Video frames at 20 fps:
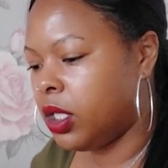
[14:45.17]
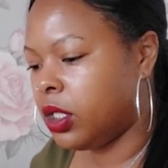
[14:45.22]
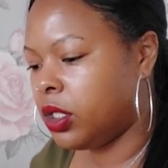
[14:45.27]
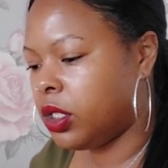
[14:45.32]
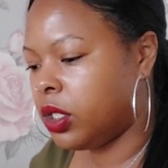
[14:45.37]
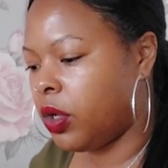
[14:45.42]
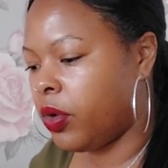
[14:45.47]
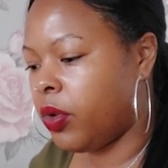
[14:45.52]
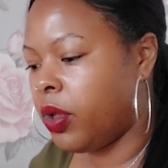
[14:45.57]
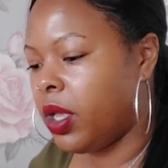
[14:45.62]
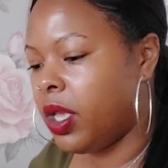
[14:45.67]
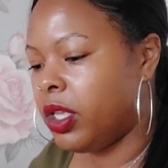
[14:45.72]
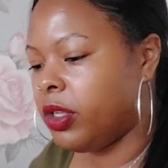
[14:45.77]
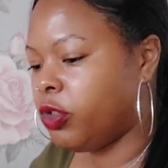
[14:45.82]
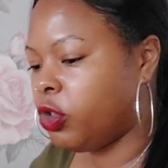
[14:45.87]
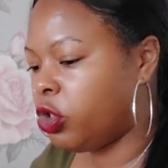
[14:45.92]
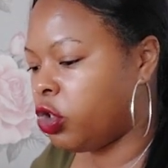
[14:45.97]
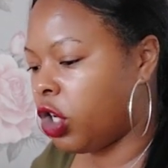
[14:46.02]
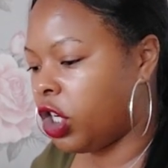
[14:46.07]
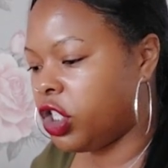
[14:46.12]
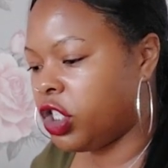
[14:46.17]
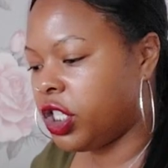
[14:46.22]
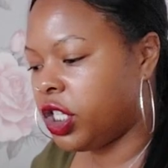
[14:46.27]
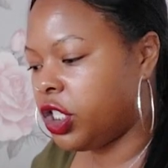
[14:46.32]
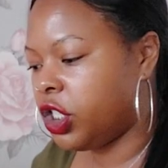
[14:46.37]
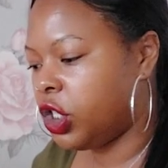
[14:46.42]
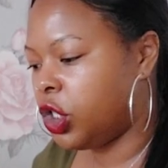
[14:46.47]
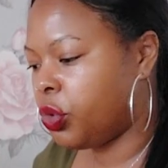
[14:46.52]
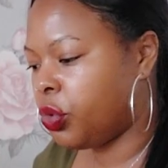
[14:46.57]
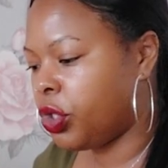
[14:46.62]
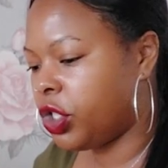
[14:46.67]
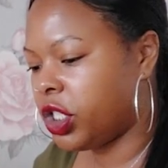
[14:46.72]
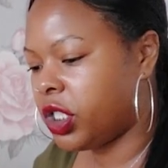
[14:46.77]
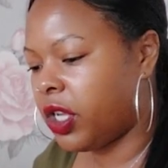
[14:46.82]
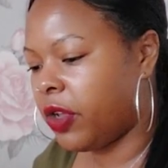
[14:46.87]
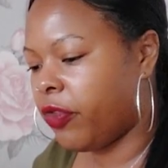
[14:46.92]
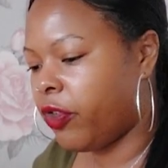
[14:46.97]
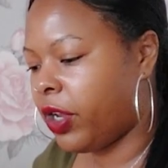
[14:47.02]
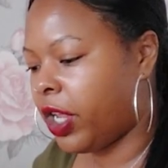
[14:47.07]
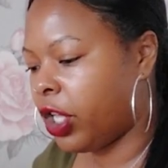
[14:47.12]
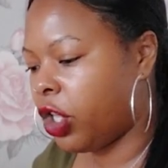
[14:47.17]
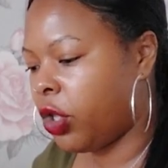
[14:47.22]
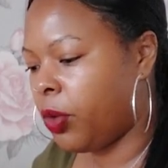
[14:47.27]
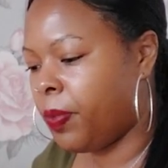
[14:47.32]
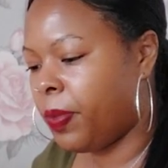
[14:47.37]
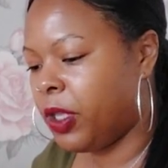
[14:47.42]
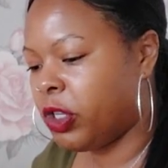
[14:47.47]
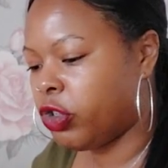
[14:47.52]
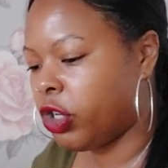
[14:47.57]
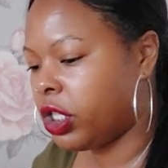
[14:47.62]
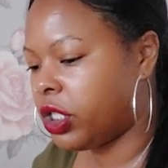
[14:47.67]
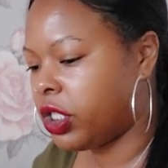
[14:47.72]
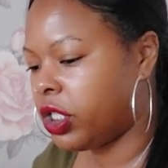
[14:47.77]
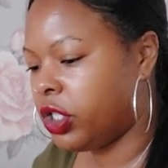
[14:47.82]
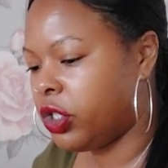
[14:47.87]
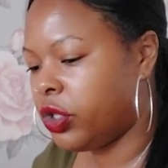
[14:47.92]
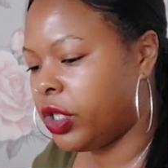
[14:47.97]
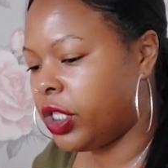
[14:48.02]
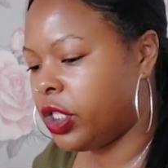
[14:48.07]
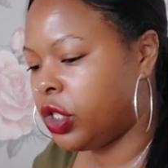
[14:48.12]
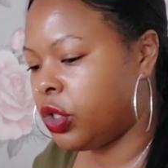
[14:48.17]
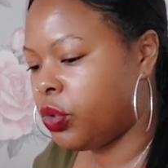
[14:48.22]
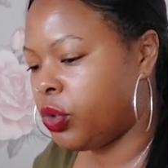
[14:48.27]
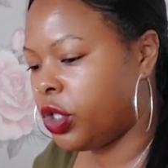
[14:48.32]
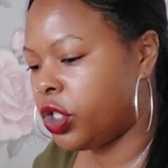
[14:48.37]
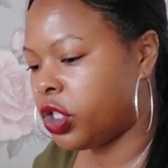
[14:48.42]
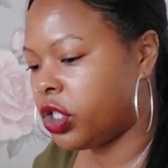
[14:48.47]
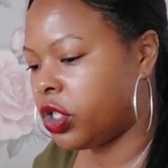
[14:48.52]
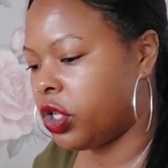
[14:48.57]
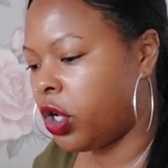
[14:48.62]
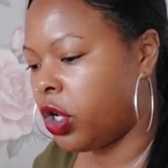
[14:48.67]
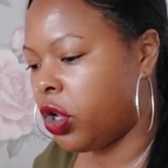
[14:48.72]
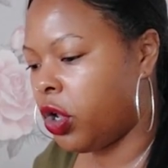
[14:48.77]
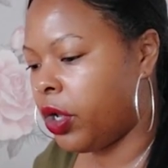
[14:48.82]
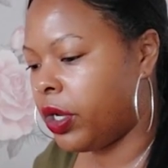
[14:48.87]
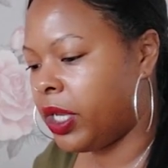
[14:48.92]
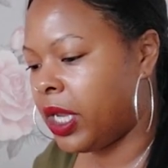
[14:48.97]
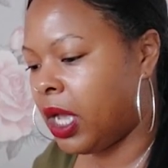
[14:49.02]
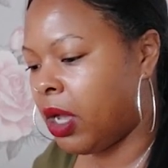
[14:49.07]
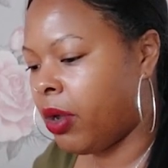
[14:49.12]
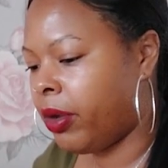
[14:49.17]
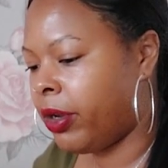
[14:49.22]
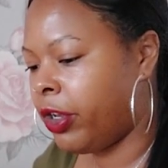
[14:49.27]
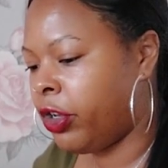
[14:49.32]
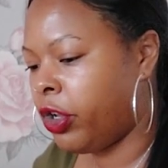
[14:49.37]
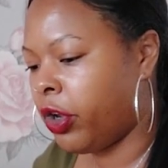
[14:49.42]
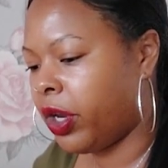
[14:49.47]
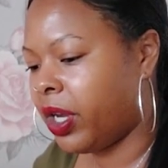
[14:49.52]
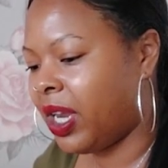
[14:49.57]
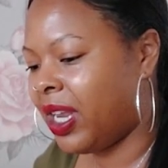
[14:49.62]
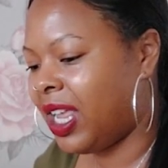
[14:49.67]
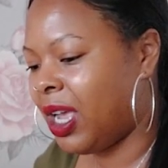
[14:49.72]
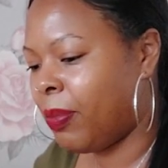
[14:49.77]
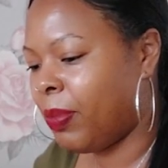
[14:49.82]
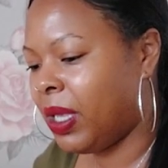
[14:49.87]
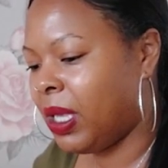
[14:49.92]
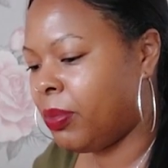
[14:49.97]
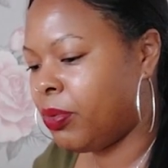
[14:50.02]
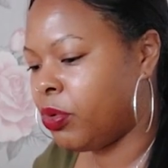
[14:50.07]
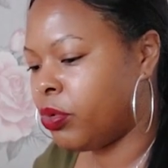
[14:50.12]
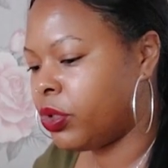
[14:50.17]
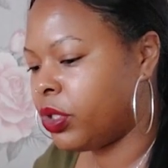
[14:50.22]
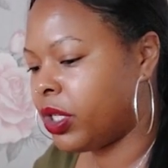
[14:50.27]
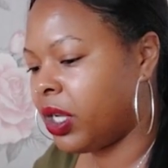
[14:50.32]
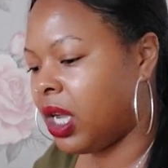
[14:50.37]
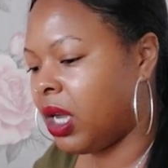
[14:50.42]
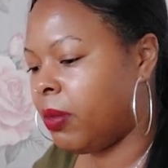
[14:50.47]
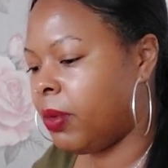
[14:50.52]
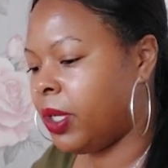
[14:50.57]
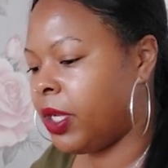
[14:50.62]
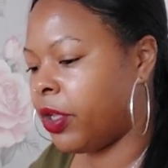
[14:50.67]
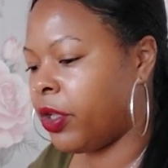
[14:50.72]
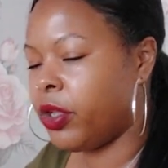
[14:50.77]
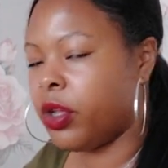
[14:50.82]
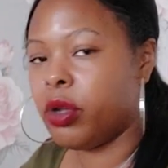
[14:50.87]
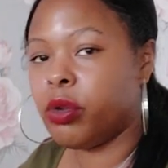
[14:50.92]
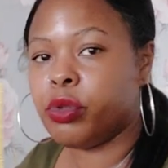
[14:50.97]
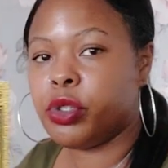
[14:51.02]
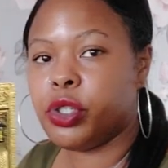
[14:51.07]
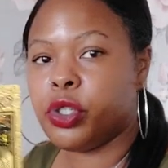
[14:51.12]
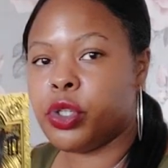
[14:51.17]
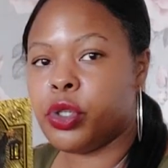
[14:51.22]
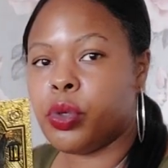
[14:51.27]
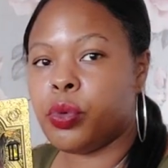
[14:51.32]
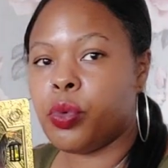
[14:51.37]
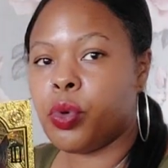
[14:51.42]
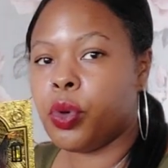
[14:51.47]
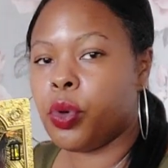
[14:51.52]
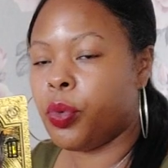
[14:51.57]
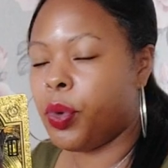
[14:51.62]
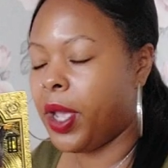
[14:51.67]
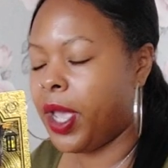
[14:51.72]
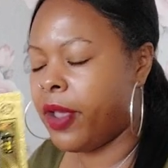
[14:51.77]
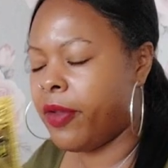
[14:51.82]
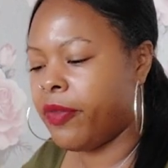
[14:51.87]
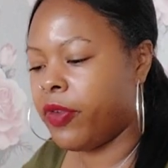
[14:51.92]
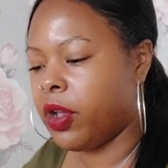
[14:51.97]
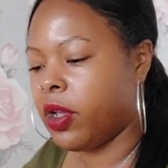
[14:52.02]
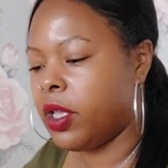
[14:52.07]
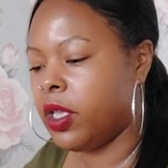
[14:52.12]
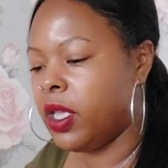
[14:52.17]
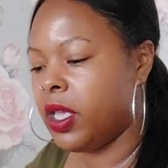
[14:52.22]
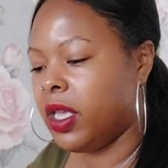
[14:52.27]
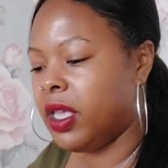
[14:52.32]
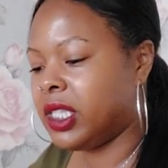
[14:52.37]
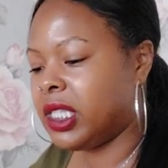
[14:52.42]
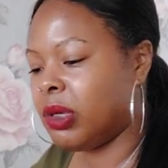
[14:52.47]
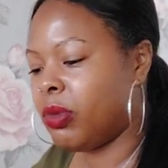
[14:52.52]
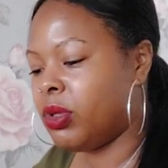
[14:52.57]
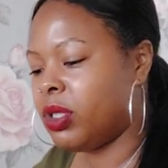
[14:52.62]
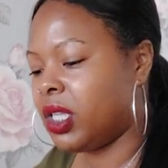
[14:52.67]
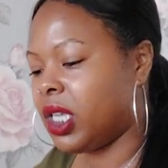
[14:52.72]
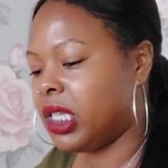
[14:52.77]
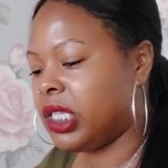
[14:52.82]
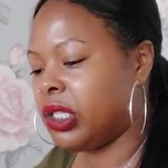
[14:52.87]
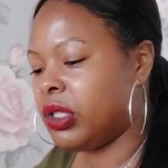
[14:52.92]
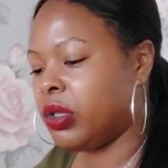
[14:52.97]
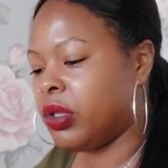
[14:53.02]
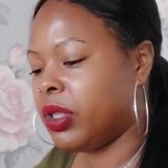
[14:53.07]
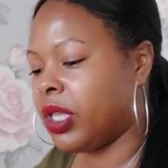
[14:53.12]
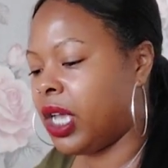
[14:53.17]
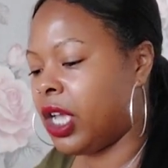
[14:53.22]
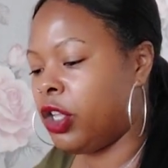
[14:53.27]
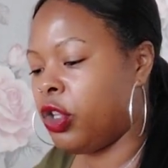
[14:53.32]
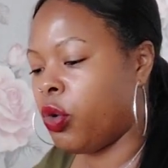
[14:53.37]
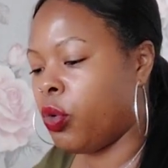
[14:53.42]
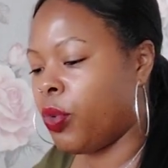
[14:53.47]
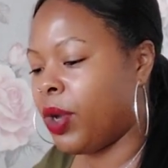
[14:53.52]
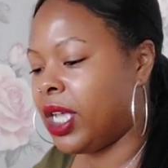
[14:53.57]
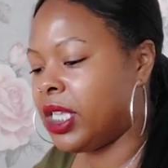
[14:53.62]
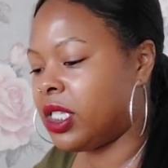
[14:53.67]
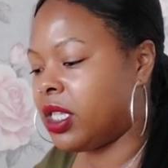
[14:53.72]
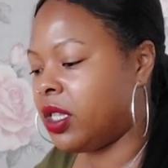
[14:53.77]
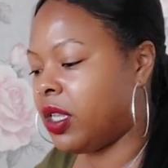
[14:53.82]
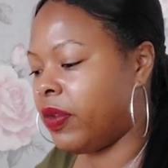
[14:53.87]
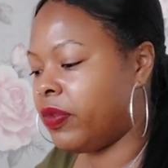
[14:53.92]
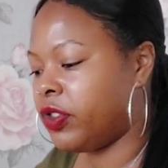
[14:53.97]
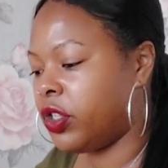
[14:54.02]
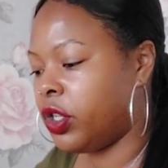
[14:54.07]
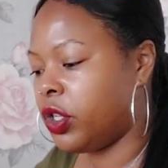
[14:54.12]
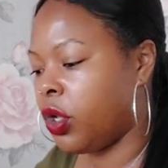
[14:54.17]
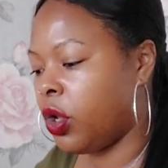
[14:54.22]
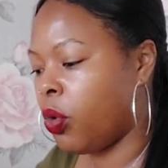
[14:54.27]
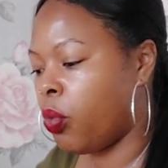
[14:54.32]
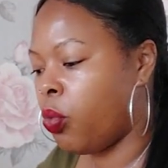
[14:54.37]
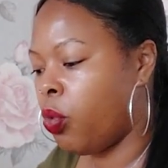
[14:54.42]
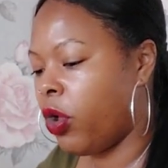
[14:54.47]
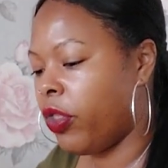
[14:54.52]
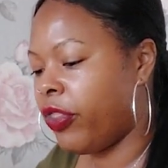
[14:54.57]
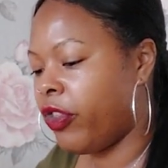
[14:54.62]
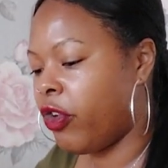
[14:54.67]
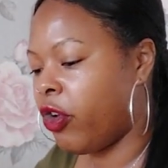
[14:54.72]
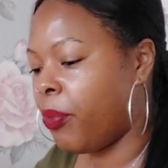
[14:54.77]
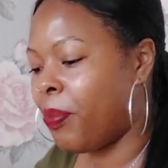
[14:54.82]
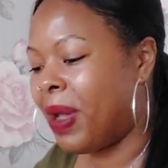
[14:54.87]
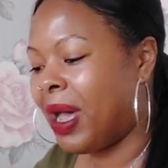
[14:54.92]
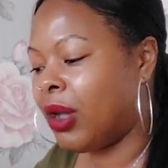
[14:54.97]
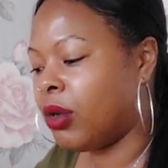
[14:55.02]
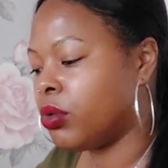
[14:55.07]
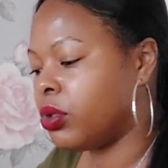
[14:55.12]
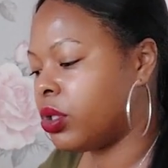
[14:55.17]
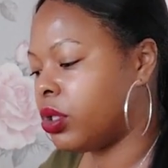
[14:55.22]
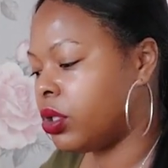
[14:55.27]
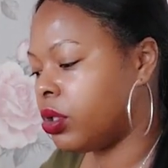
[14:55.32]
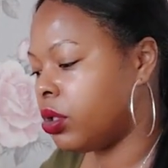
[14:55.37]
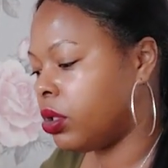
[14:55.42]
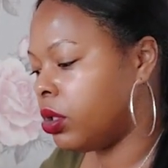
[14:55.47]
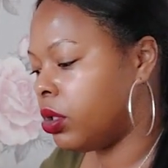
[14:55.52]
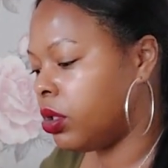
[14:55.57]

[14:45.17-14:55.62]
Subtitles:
So trust your intuition. I feel like you'll be trusting your intuition a lot now, and you're not going to allow people to come in and ghost you or whatever. If someone does do that, you're wise enough to know what they're about.